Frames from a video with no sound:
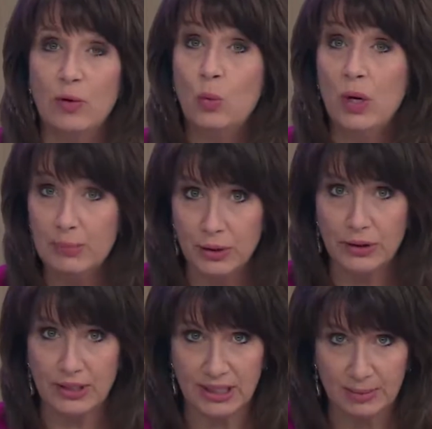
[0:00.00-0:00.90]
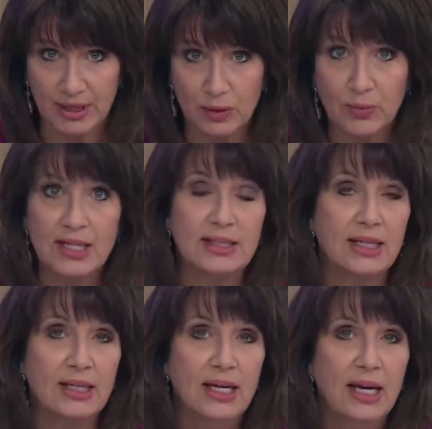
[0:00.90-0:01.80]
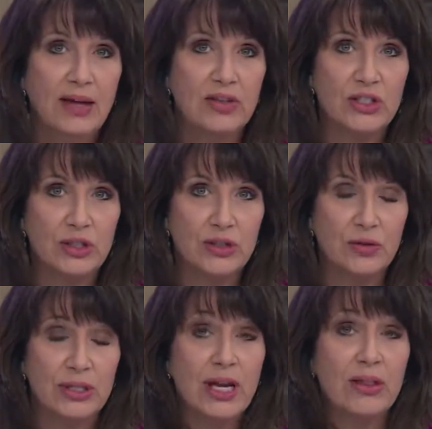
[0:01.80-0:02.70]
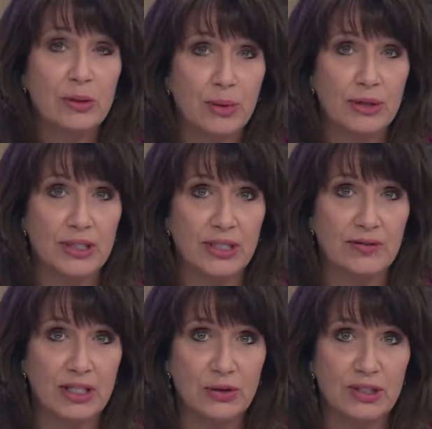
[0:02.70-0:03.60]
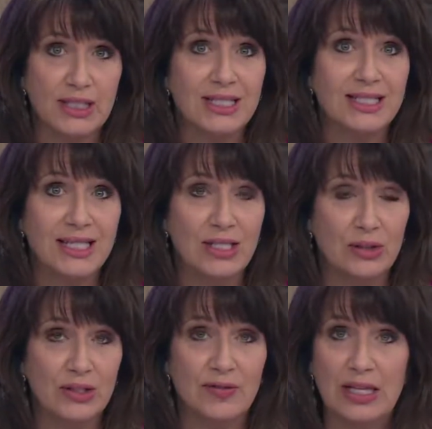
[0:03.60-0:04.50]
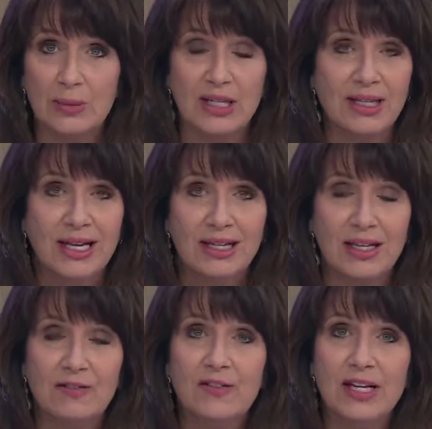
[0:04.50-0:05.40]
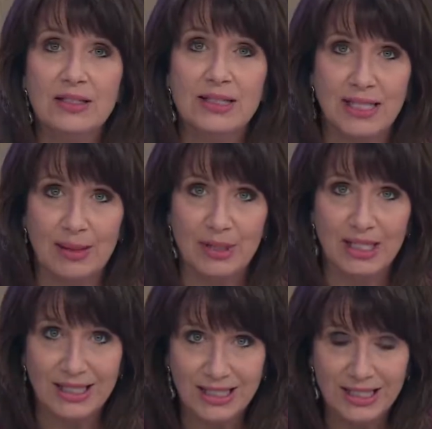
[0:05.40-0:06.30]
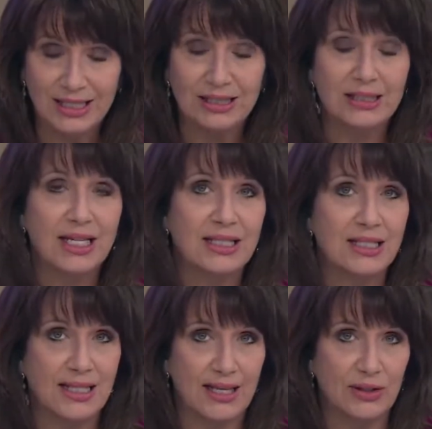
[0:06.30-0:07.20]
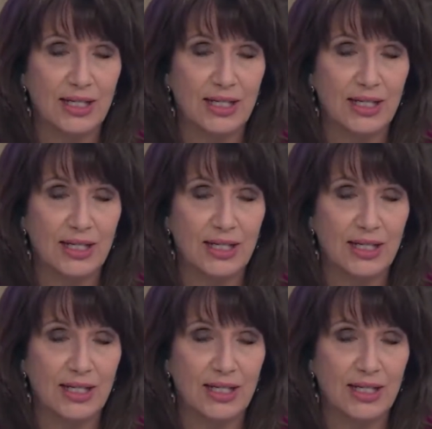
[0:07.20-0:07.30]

One person has been arrested, and the search for another person of interest continues following that fatal stabbing in Neenah late Saturday